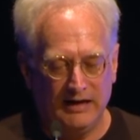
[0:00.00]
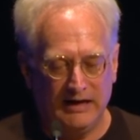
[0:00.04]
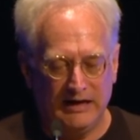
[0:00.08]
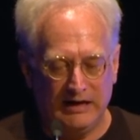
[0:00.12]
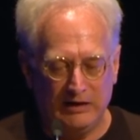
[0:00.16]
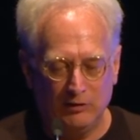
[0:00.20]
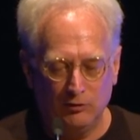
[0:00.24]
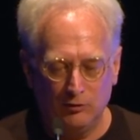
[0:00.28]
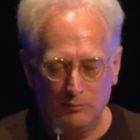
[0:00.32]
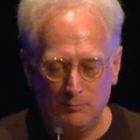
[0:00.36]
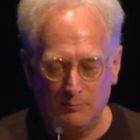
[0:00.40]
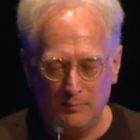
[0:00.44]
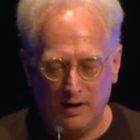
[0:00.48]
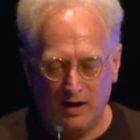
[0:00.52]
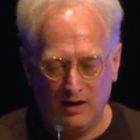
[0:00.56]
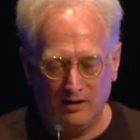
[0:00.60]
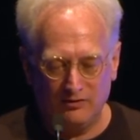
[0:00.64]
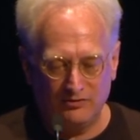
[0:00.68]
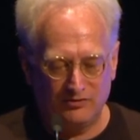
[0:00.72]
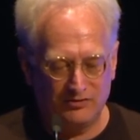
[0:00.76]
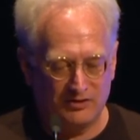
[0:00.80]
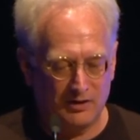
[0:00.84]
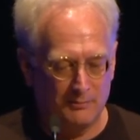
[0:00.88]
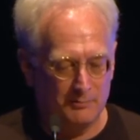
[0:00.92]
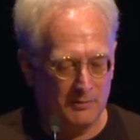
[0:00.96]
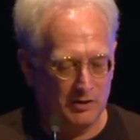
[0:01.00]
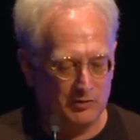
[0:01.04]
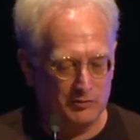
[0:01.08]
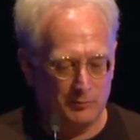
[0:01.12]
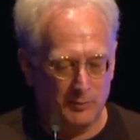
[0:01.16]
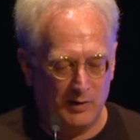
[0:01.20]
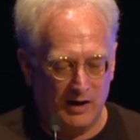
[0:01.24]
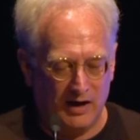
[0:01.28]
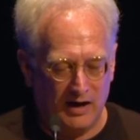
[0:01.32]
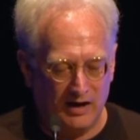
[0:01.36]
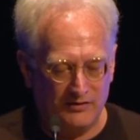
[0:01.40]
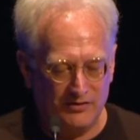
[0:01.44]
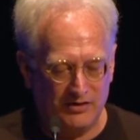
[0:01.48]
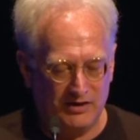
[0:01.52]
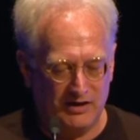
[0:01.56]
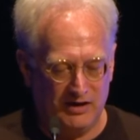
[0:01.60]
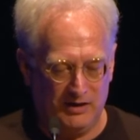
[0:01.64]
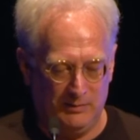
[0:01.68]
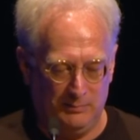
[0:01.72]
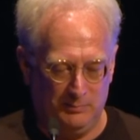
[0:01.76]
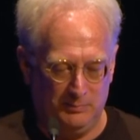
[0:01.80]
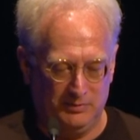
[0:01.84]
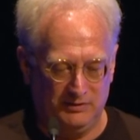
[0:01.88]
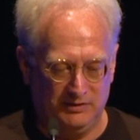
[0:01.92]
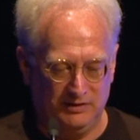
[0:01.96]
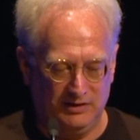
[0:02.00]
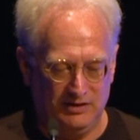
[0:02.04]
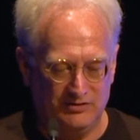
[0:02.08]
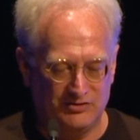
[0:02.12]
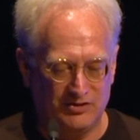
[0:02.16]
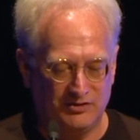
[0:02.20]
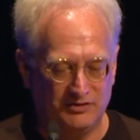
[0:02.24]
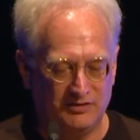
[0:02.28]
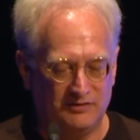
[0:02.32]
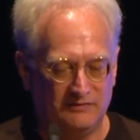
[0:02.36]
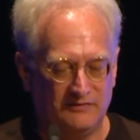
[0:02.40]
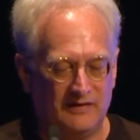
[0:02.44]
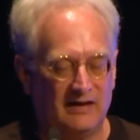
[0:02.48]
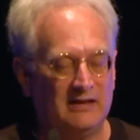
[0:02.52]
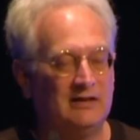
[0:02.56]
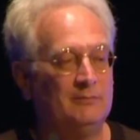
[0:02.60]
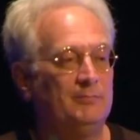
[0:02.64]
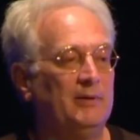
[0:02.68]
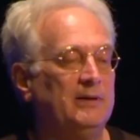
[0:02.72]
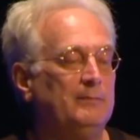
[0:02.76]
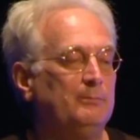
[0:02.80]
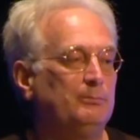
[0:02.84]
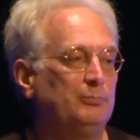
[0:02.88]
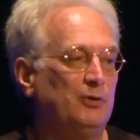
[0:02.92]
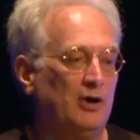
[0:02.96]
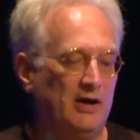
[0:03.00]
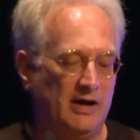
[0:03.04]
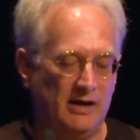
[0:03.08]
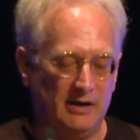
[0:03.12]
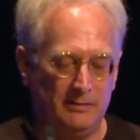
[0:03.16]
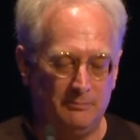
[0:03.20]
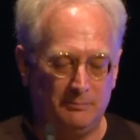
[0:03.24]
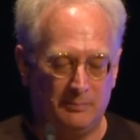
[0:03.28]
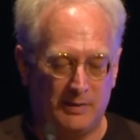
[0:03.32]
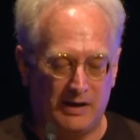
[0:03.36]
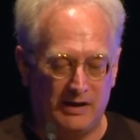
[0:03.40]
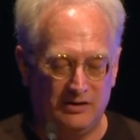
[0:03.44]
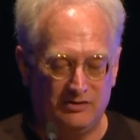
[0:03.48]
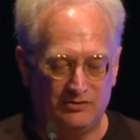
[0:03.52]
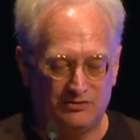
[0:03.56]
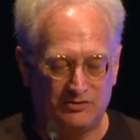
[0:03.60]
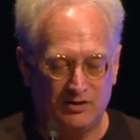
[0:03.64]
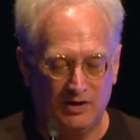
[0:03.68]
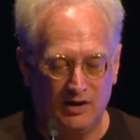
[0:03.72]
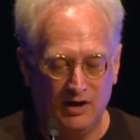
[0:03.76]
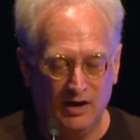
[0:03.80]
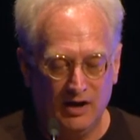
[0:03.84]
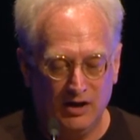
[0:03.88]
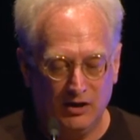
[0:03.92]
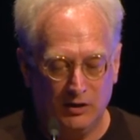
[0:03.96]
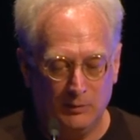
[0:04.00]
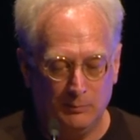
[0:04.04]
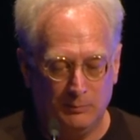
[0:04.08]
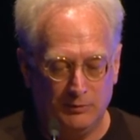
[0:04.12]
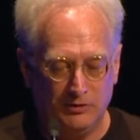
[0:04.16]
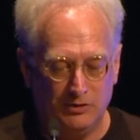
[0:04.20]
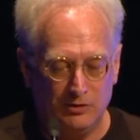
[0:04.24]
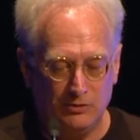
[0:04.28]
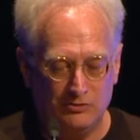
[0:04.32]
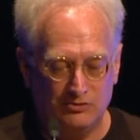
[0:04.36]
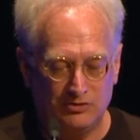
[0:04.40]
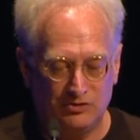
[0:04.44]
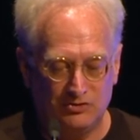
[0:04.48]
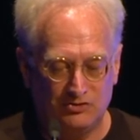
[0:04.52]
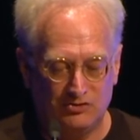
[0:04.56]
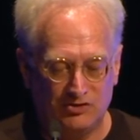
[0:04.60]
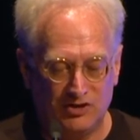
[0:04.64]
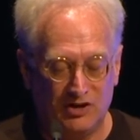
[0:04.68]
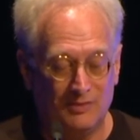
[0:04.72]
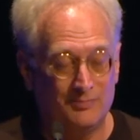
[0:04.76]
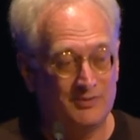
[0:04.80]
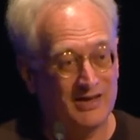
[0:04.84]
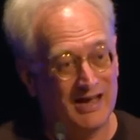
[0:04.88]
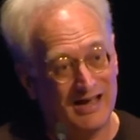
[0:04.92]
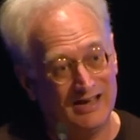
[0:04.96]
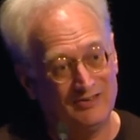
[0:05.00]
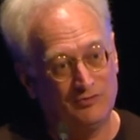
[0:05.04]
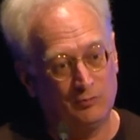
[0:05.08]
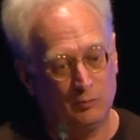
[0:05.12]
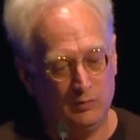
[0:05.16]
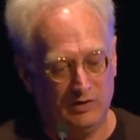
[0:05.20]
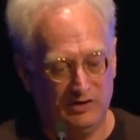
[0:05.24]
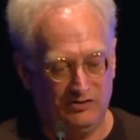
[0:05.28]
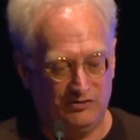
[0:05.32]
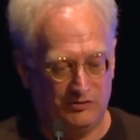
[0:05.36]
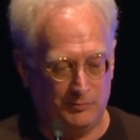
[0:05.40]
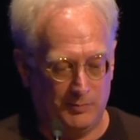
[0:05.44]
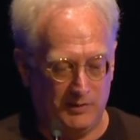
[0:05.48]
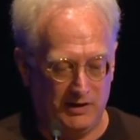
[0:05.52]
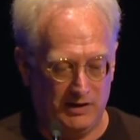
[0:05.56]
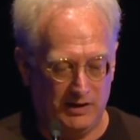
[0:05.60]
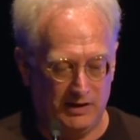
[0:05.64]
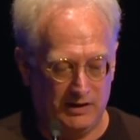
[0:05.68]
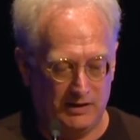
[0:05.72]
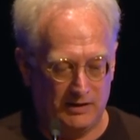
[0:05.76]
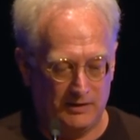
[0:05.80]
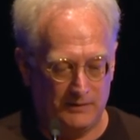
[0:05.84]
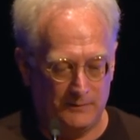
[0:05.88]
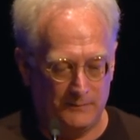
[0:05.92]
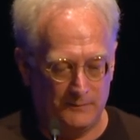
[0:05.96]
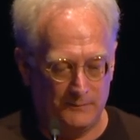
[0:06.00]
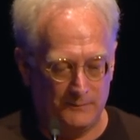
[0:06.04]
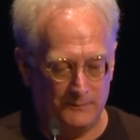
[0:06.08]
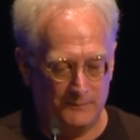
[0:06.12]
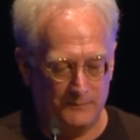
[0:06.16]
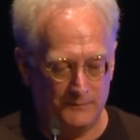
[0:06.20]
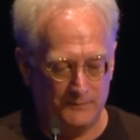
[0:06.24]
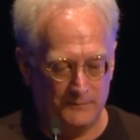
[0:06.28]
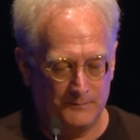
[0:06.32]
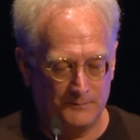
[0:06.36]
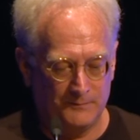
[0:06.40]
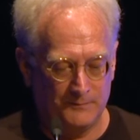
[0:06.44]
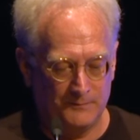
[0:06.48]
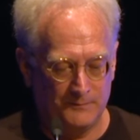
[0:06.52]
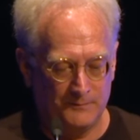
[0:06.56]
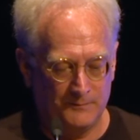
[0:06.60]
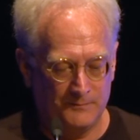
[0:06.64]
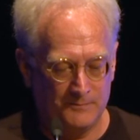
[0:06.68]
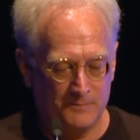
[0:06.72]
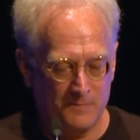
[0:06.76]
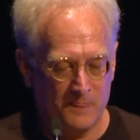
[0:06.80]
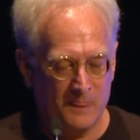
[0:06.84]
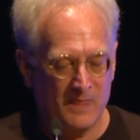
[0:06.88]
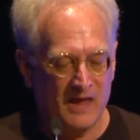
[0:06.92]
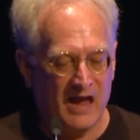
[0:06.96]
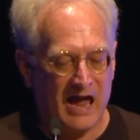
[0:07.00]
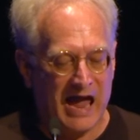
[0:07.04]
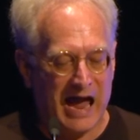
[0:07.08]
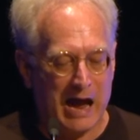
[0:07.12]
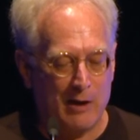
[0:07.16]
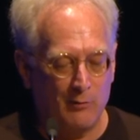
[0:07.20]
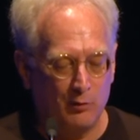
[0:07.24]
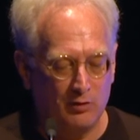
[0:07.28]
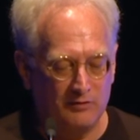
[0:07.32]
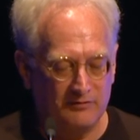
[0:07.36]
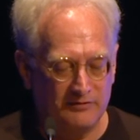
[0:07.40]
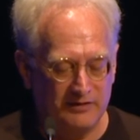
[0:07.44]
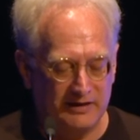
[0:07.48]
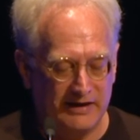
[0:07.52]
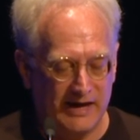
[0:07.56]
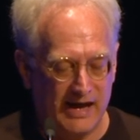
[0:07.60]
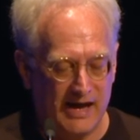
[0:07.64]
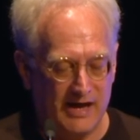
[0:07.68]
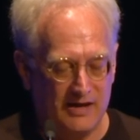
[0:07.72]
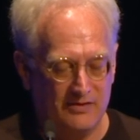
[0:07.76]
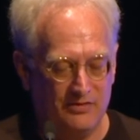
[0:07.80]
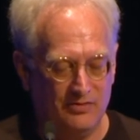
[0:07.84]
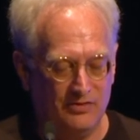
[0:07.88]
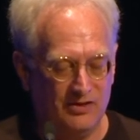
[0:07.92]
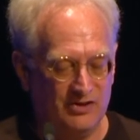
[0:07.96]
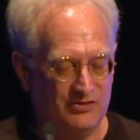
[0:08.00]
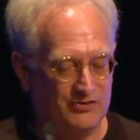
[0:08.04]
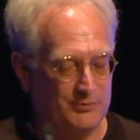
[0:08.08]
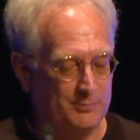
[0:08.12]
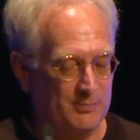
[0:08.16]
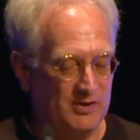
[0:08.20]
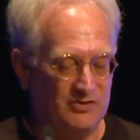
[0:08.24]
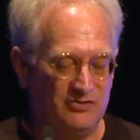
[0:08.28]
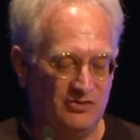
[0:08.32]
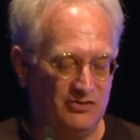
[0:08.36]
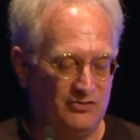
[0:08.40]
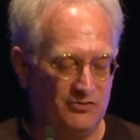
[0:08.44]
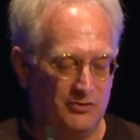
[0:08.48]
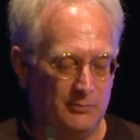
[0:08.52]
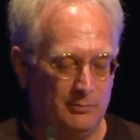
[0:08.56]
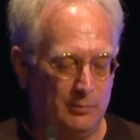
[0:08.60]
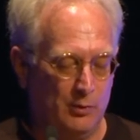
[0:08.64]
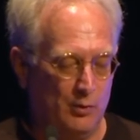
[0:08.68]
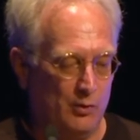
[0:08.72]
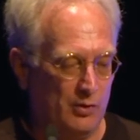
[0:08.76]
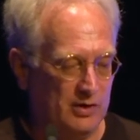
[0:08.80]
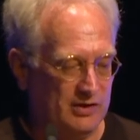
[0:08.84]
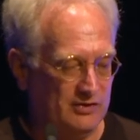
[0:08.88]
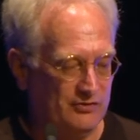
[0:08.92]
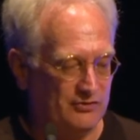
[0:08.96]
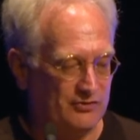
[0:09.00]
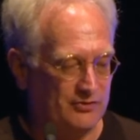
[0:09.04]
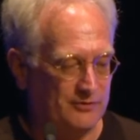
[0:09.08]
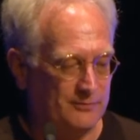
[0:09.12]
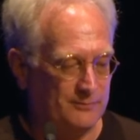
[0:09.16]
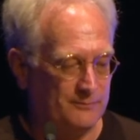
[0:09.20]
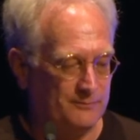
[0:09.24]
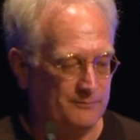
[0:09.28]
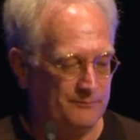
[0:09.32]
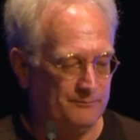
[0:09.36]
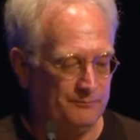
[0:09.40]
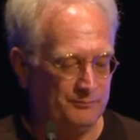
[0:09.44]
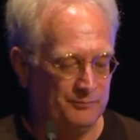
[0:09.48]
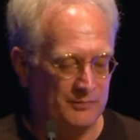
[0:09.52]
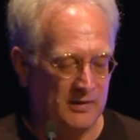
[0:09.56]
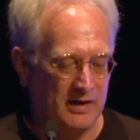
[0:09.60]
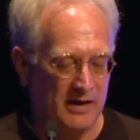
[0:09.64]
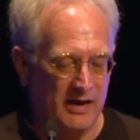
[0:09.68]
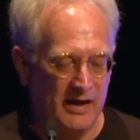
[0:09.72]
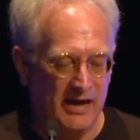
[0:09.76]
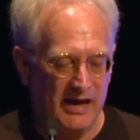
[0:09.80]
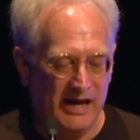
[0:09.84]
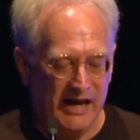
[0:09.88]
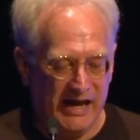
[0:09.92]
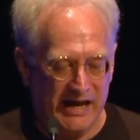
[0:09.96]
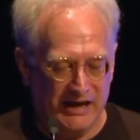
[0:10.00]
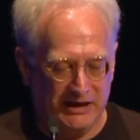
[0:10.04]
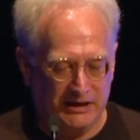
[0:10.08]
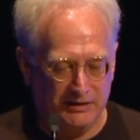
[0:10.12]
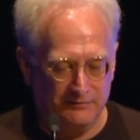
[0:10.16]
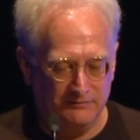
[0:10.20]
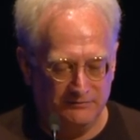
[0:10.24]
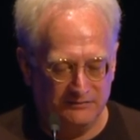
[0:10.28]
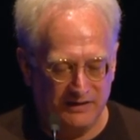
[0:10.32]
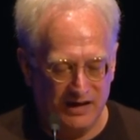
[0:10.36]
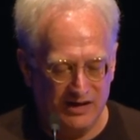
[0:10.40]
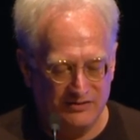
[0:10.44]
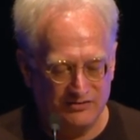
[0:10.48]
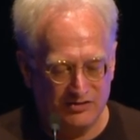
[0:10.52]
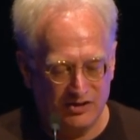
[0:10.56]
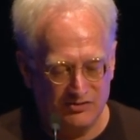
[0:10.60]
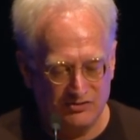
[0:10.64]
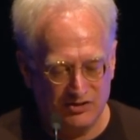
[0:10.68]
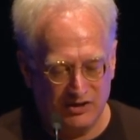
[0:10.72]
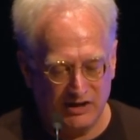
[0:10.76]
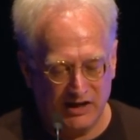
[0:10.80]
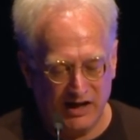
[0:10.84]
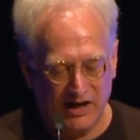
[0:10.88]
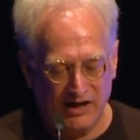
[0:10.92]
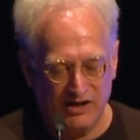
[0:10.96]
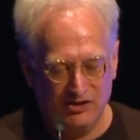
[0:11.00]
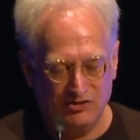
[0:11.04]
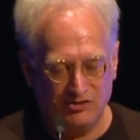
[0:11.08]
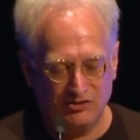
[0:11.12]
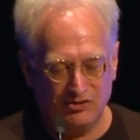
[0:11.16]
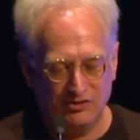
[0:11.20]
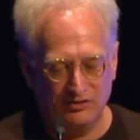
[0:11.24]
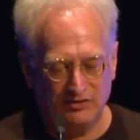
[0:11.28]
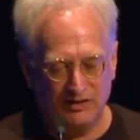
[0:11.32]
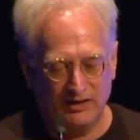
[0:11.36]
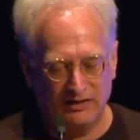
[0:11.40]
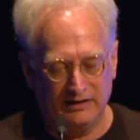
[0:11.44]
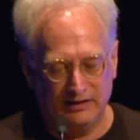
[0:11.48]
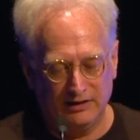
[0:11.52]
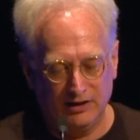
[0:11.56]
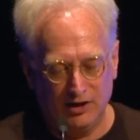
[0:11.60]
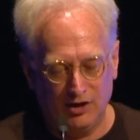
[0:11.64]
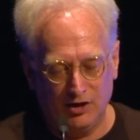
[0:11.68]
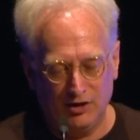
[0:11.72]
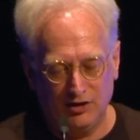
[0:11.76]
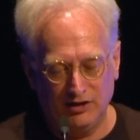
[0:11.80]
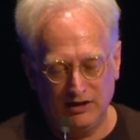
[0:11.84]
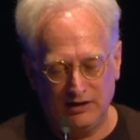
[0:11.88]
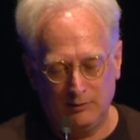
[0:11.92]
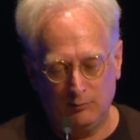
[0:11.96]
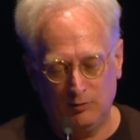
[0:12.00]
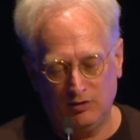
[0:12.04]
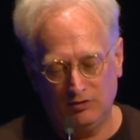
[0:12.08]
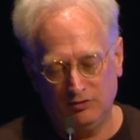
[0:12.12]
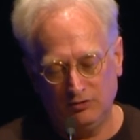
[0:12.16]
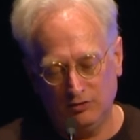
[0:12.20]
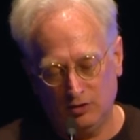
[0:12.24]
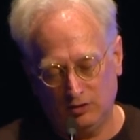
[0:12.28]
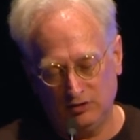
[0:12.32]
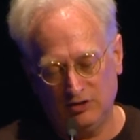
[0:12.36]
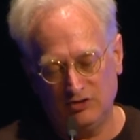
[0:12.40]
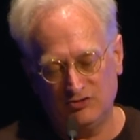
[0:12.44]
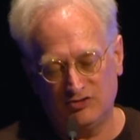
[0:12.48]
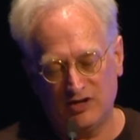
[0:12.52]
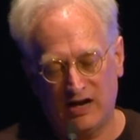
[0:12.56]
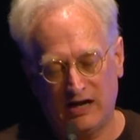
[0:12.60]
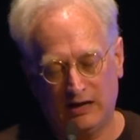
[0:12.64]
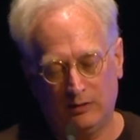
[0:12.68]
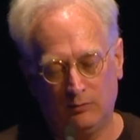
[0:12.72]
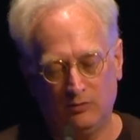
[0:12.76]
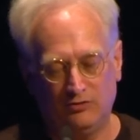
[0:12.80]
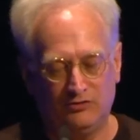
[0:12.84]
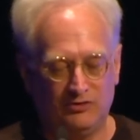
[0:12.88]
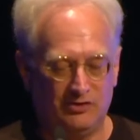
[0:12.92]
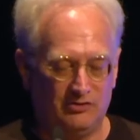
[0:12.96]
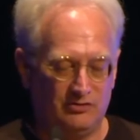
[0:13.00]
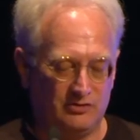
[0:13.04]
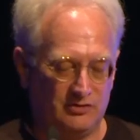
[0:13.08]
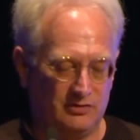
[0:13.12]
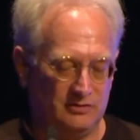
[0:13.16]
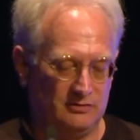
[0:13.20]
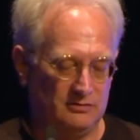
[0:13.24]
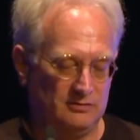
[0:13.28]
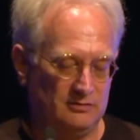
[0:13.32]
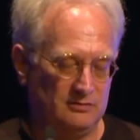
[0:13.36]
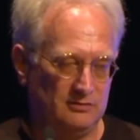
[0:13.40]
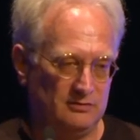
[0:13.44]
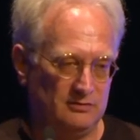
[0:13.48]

Elon Musk and multiple other companies are developing brain-based computer chips as we speak. However, again, this misses the point. It conflates education and learning with knowledge acquisition.